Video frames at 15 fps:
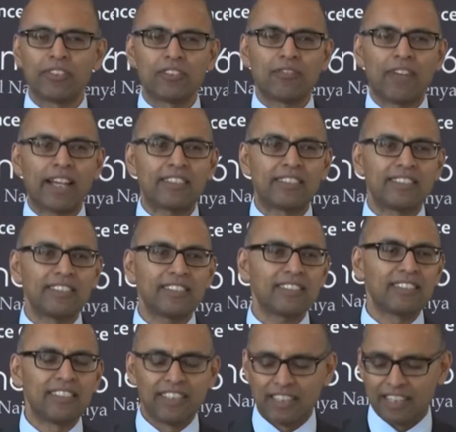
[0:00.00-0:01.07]
these
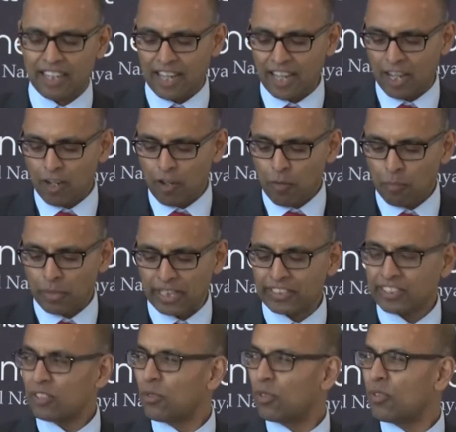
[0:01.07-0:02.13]
factors, but I
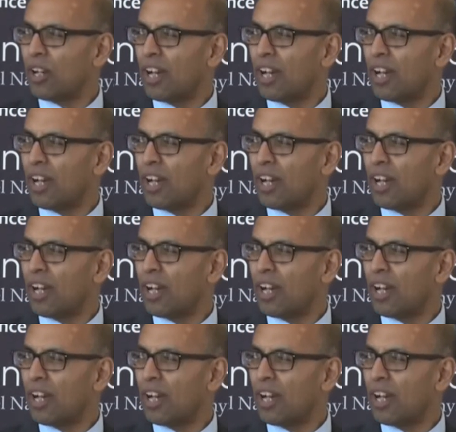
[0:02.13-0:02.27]
just want to